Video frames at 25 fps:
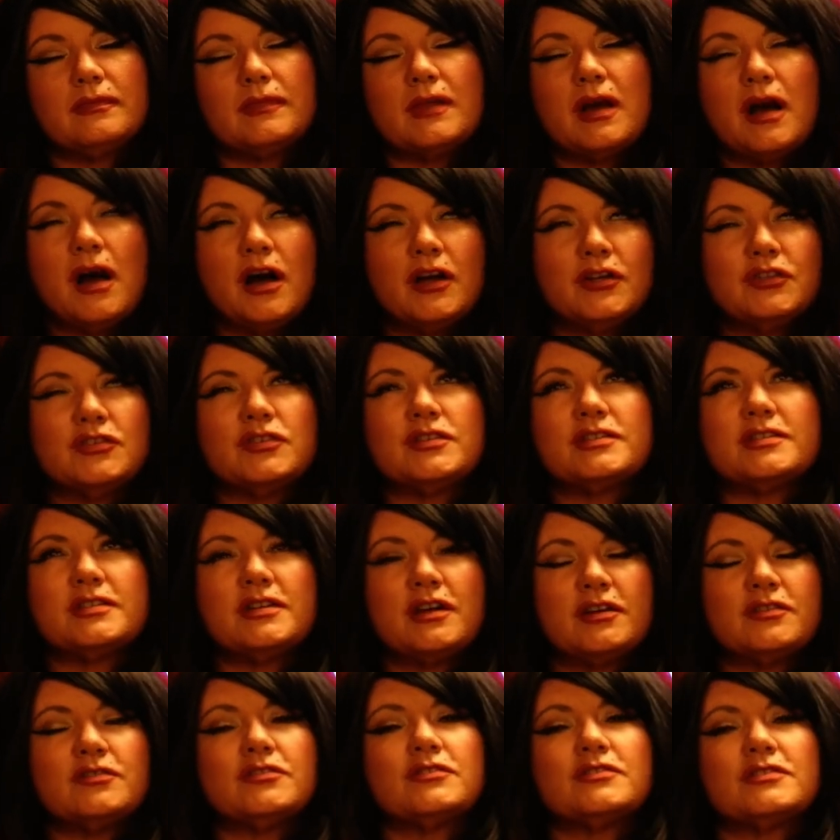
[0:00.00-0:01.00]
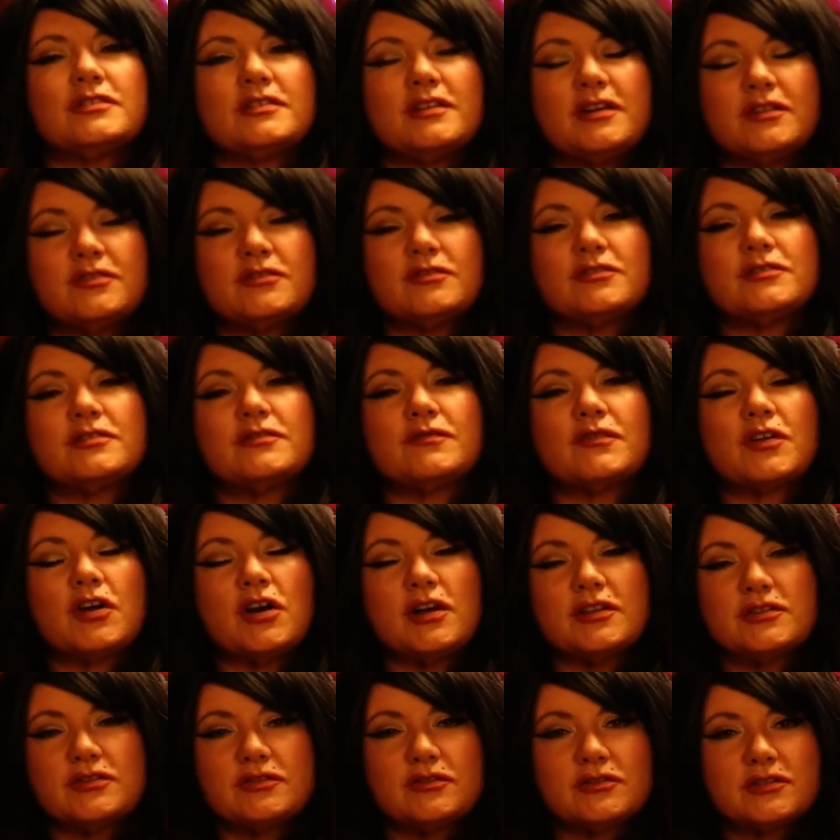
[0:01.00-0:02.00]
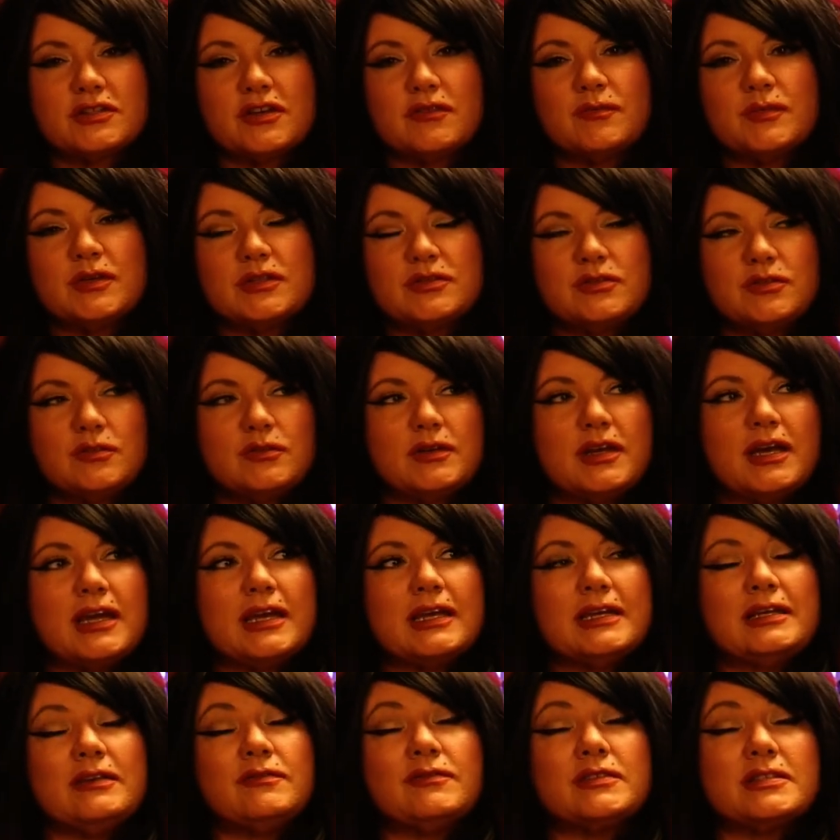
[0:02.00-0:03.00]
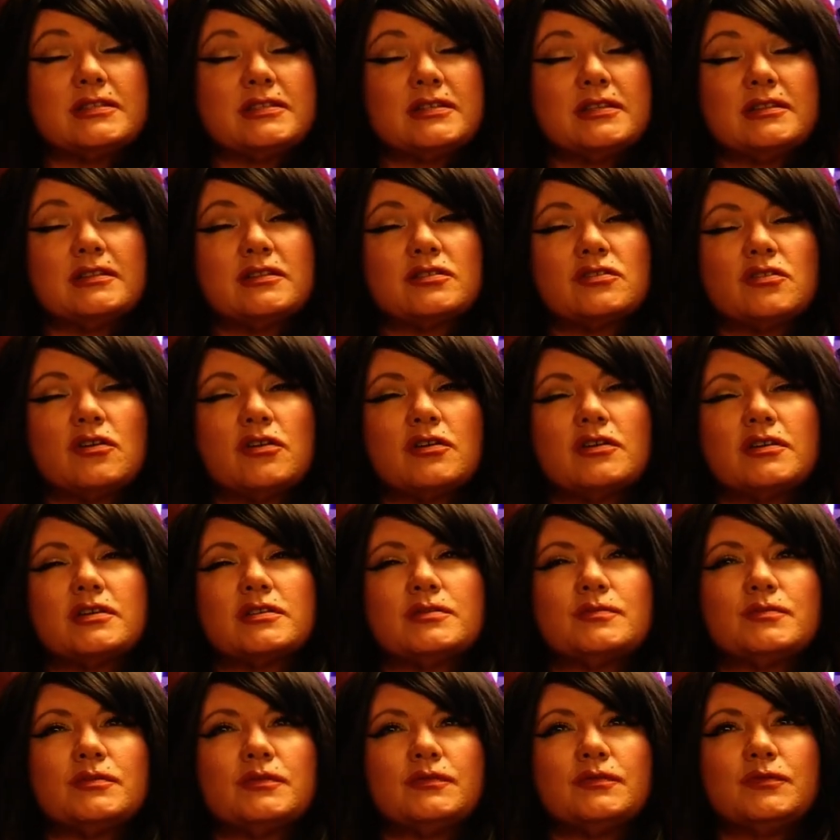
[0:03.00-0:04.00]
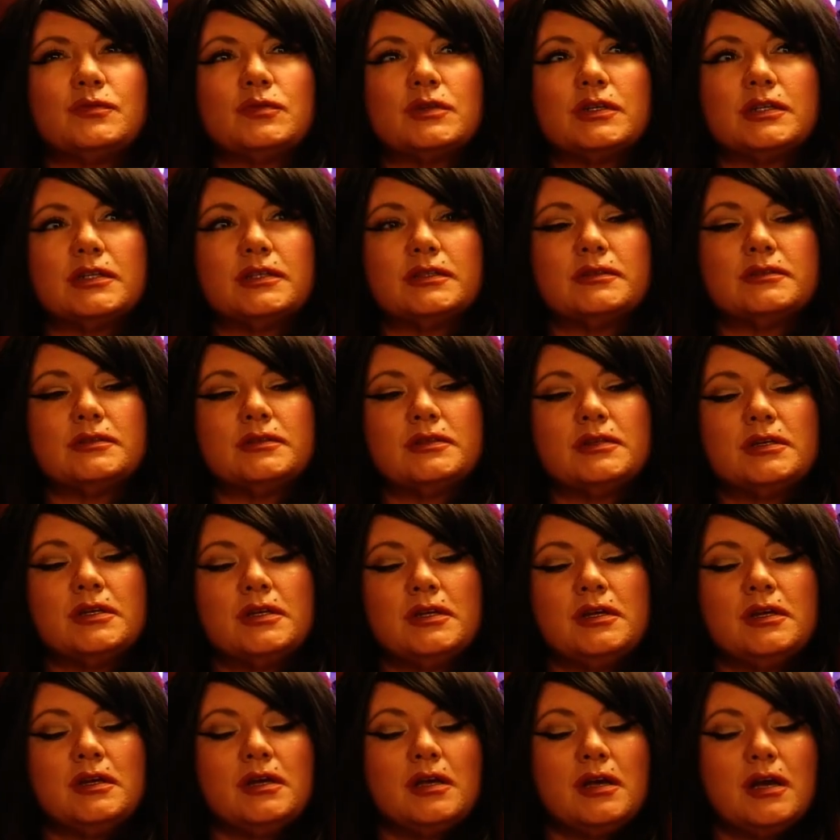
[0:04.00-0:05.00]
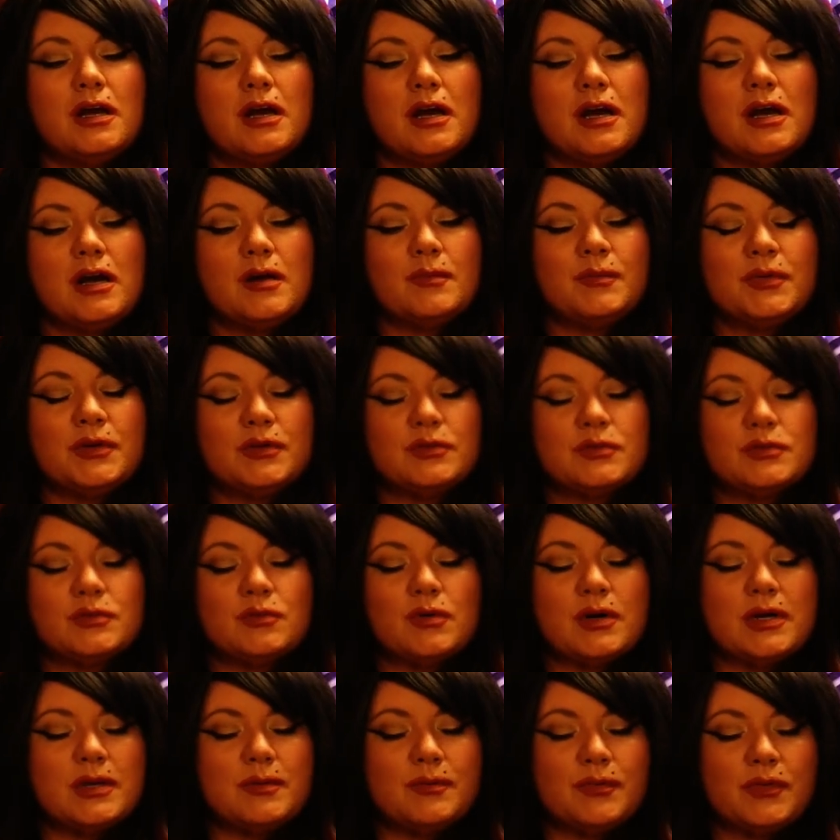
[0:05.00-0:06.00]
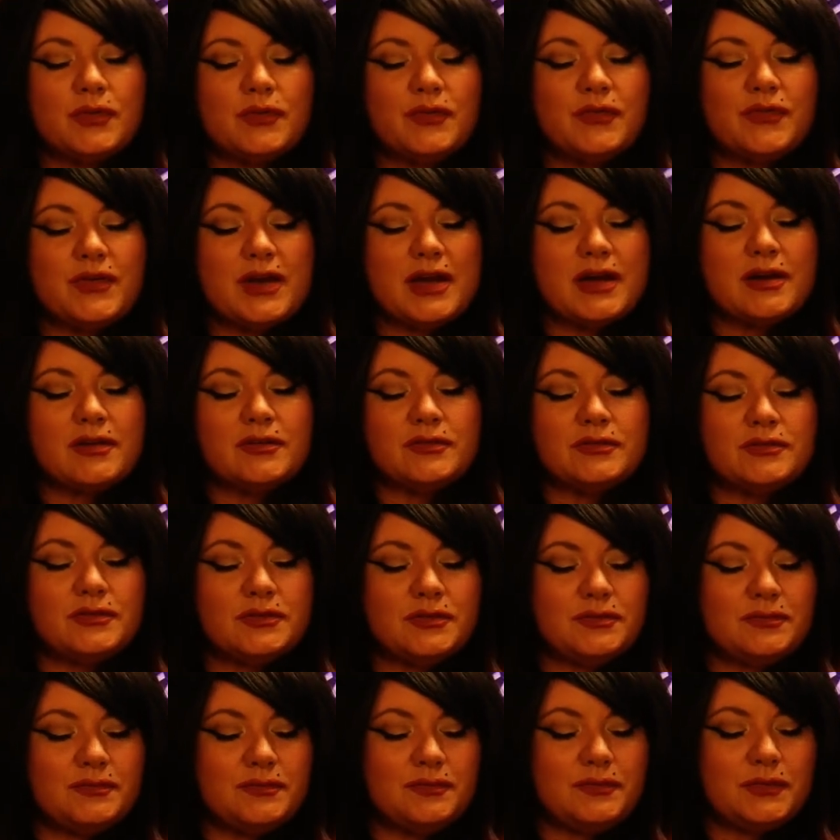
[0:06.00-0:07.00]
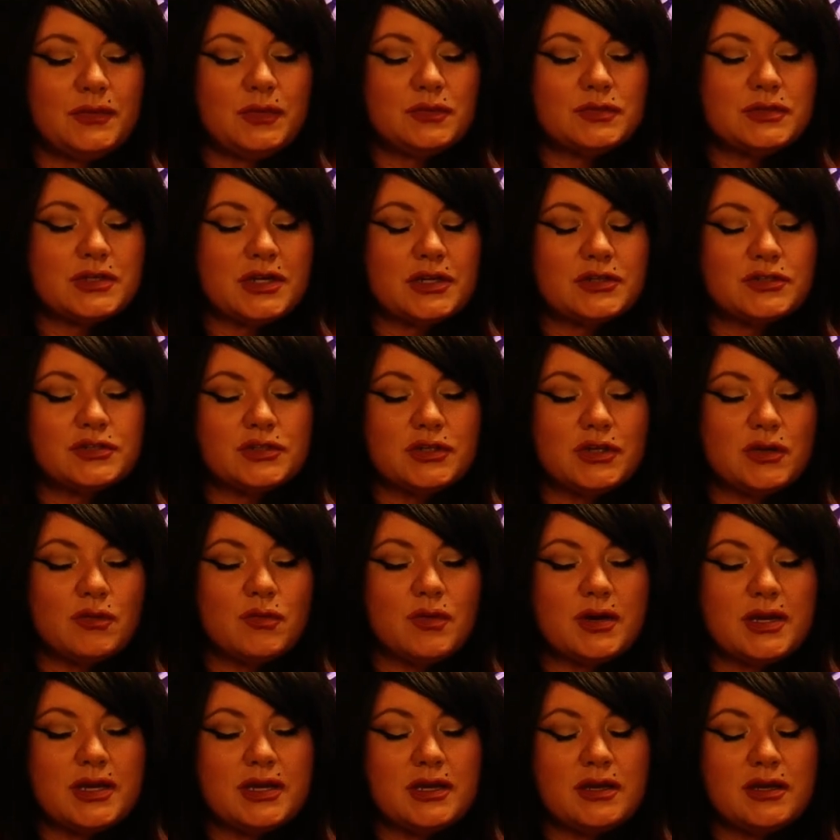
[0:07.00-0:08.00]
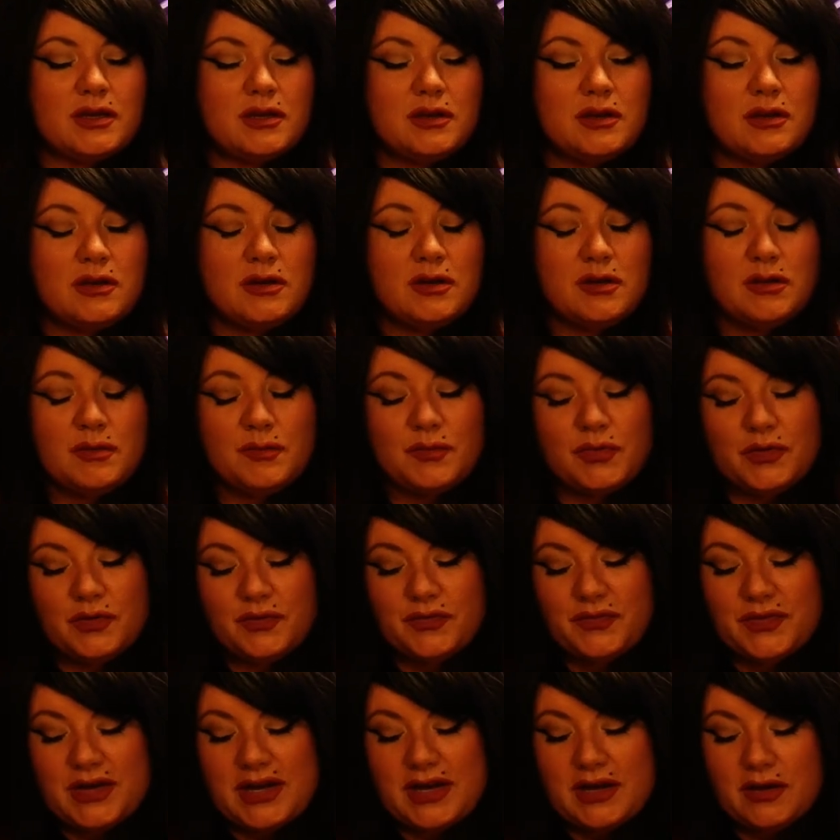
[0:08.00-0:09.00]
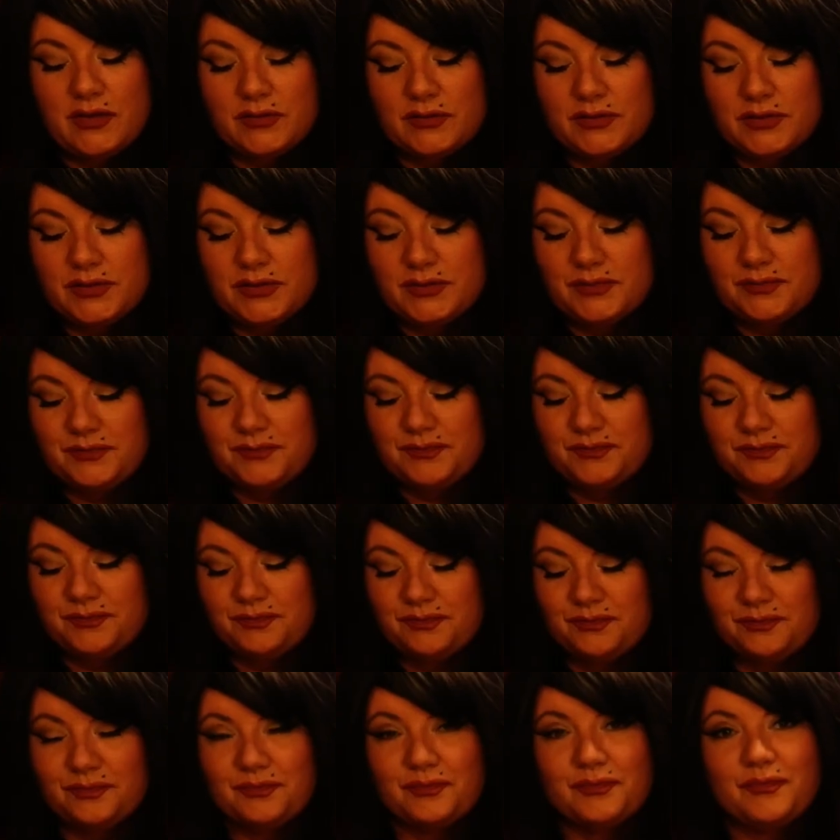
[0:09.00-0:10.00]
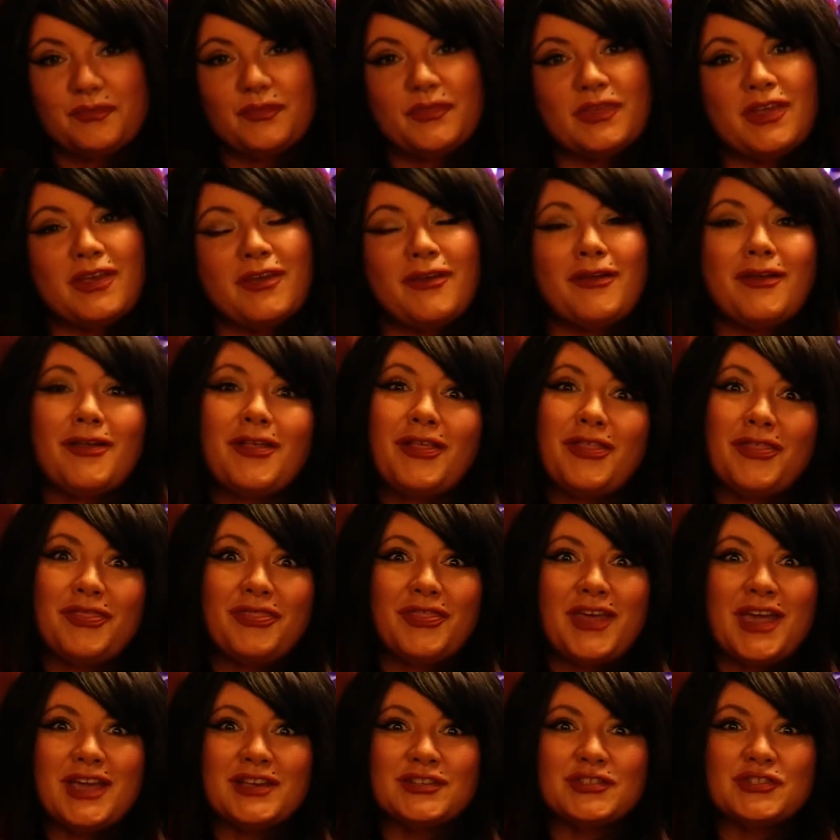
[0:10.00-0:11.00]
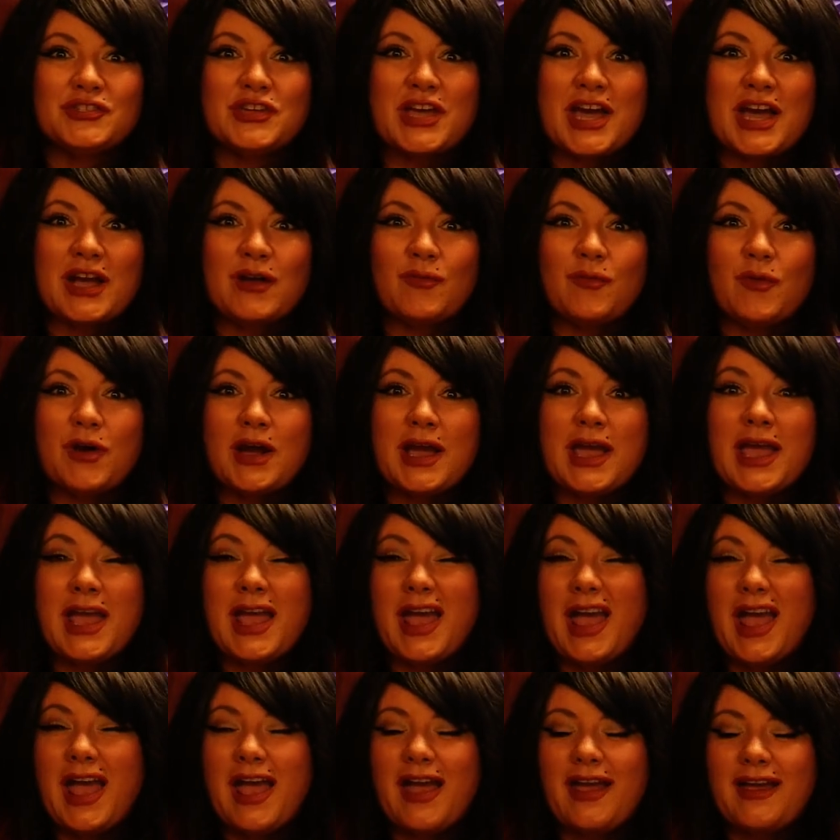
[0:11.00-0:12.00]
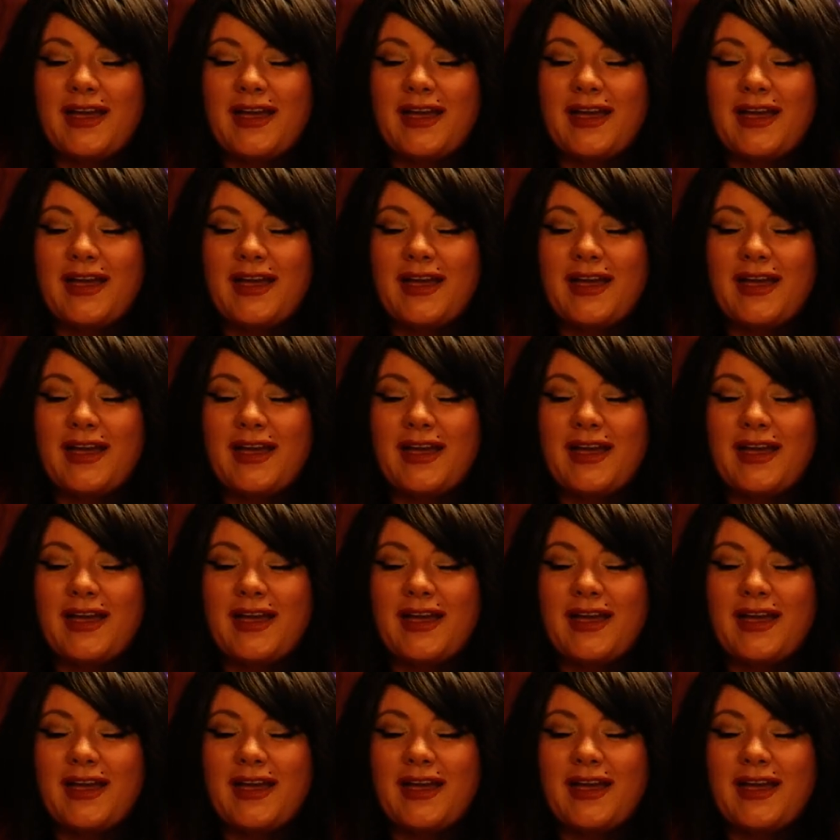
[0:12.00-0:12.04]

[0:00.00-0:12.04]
hundreds and hundreds and hundreds of concerts I've been to. And I had even seen this artist before. But it was quite profound. It was actually quite profound. Thanks, Jack White.